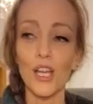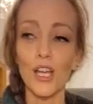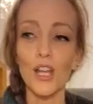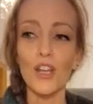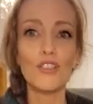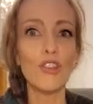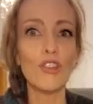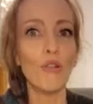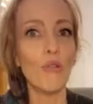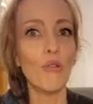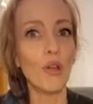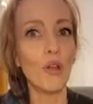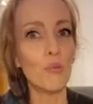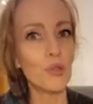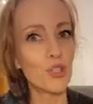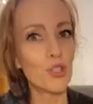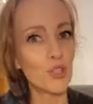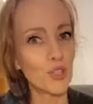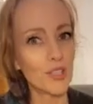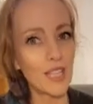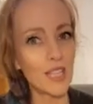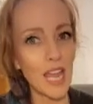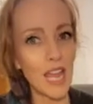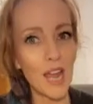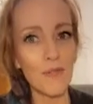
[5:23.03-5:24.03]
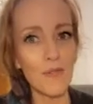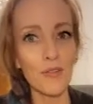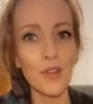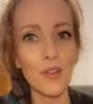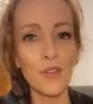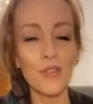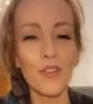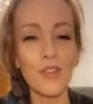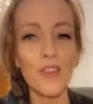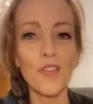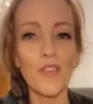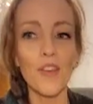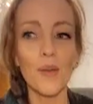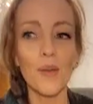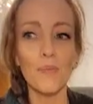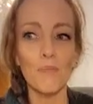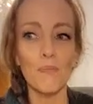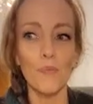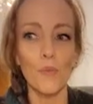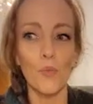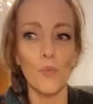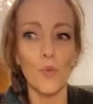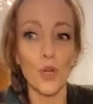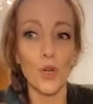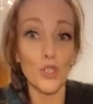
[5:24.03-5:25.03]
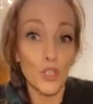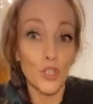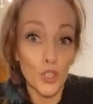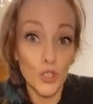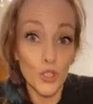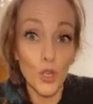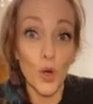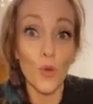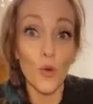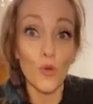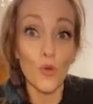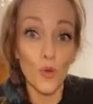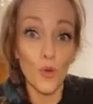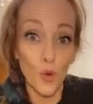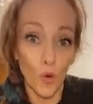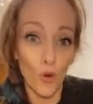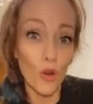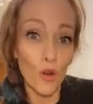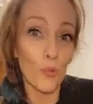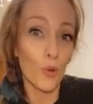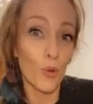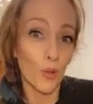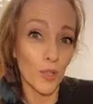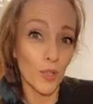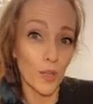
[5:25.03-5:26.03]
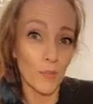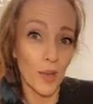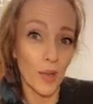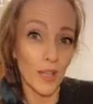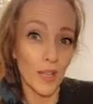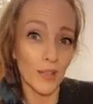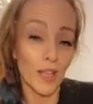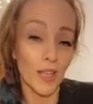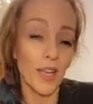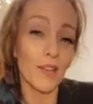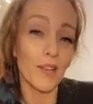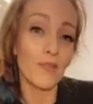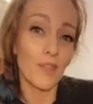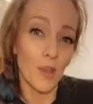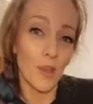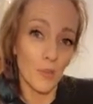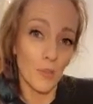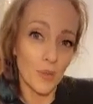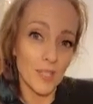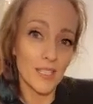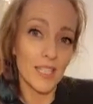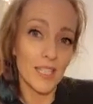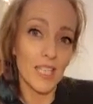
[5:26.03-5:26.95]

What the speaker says: So it was just everything that was so normal in my life that was